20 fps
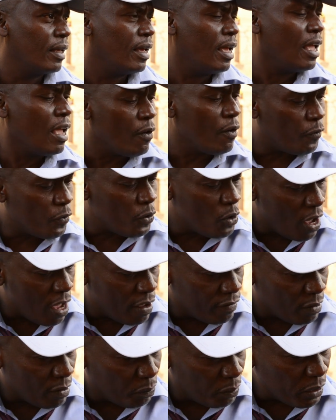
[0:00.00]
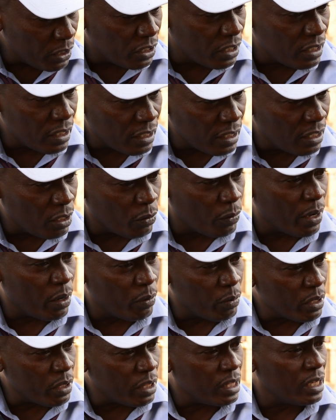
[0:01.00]
If you have a patient anywhere
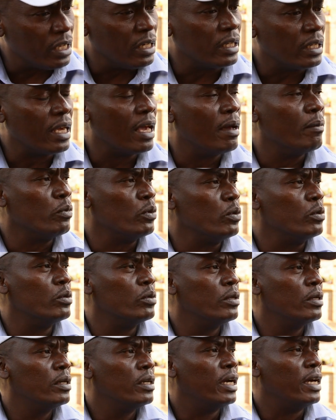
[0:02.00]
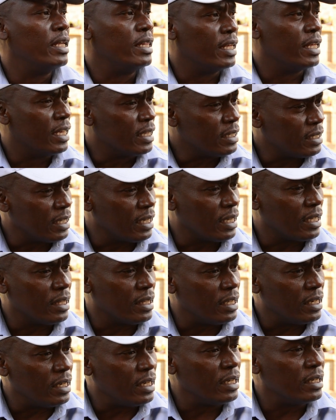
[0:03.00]
within Kiambu and they are sick,
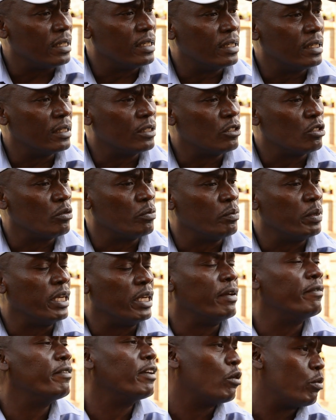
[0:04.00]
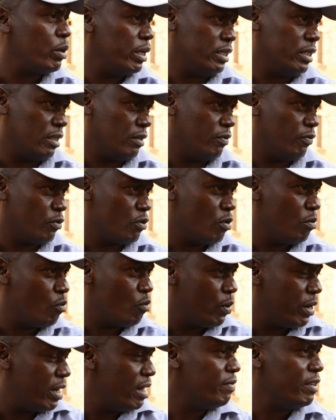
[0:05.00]
they need to be evacuated from
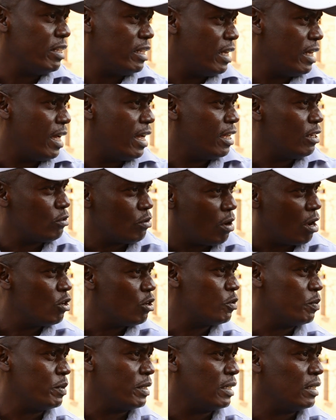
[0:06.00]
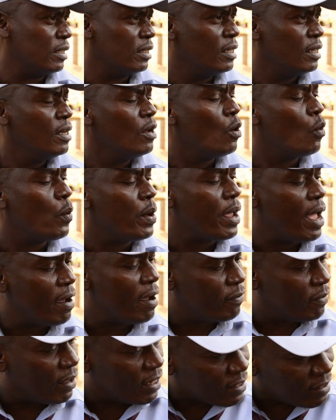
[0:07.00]
wherever they are to a hospital. We
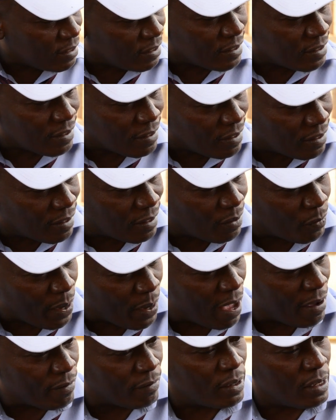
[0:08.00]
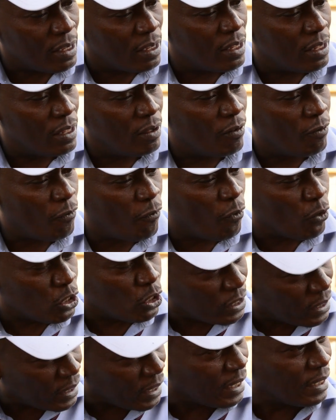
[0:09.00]
have
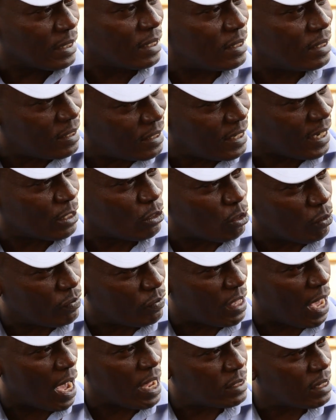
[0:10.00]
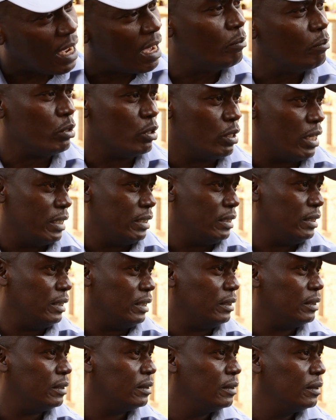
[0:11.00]
14 state-of-the-art
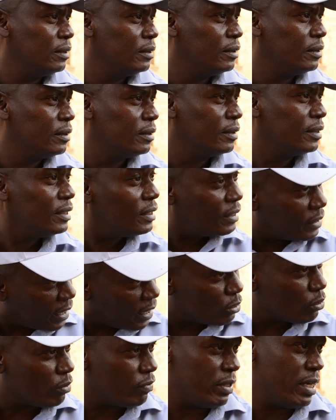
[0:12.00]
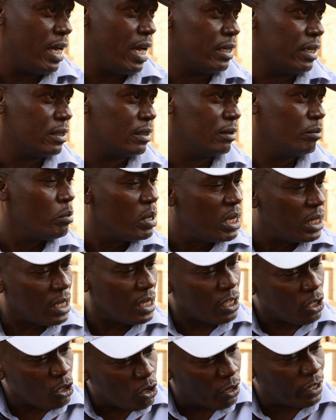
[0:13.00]
ambulances. State-of-the-art,
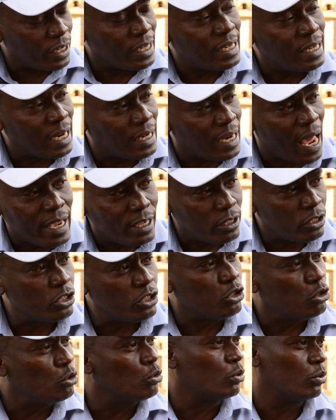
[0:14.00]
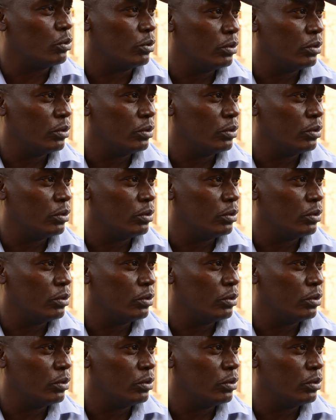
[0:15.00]
meaning you're in an ICU.